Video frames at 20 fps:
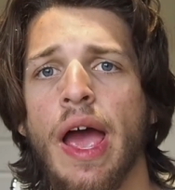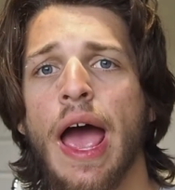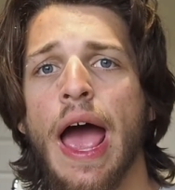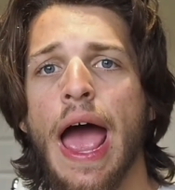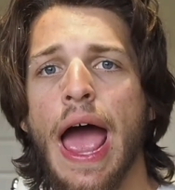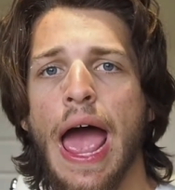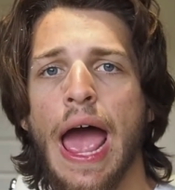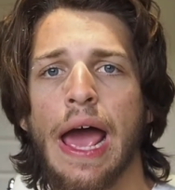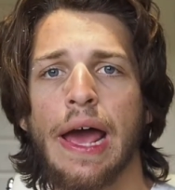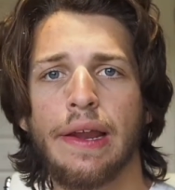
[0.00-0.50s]

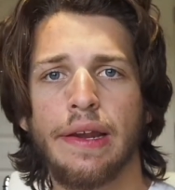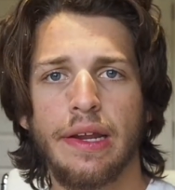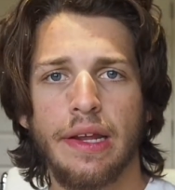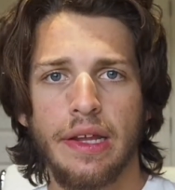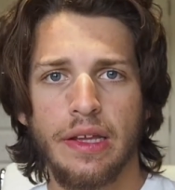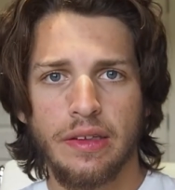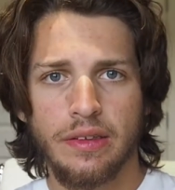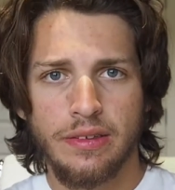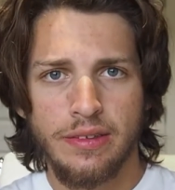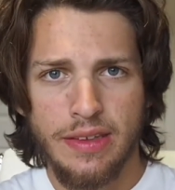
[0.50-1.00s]
and
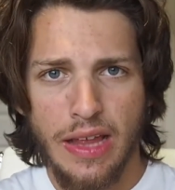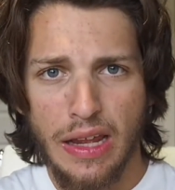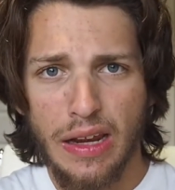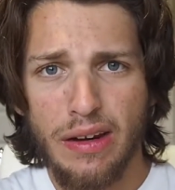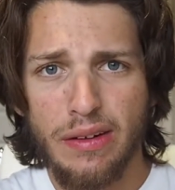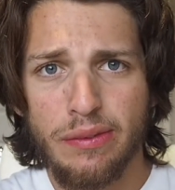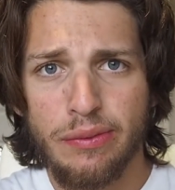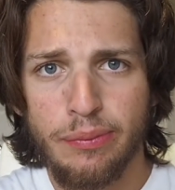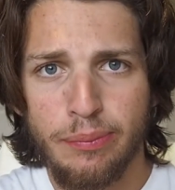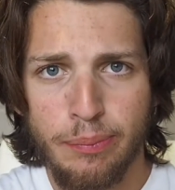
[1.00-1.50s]
instead
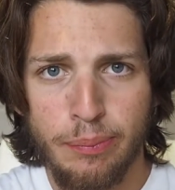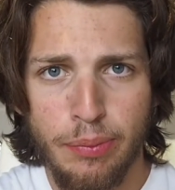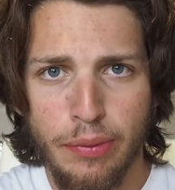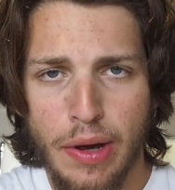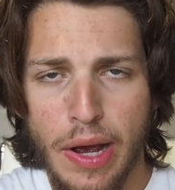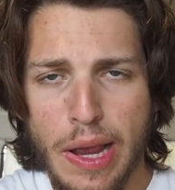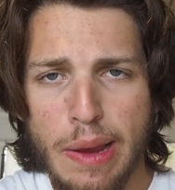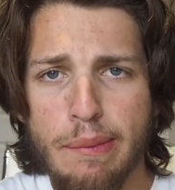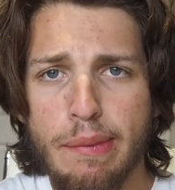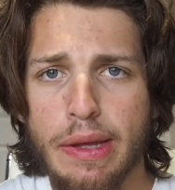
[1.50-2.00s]
of
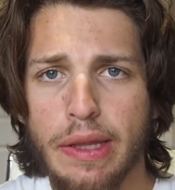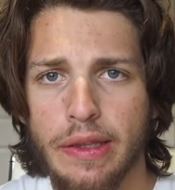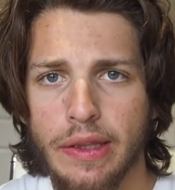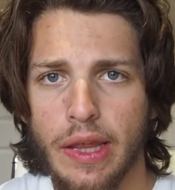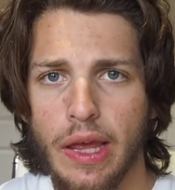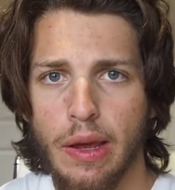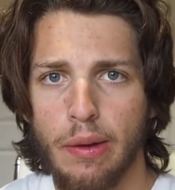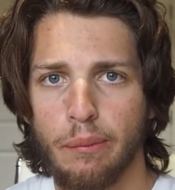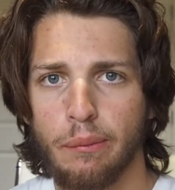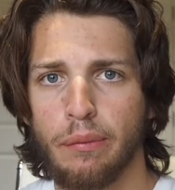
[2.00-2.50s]
blaming
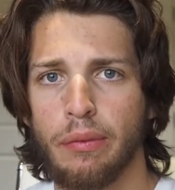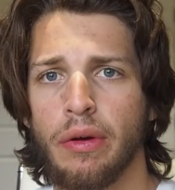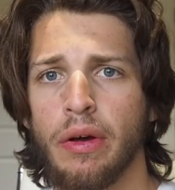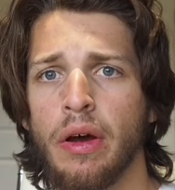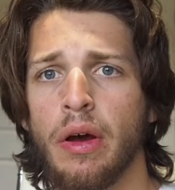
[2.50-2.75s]
them,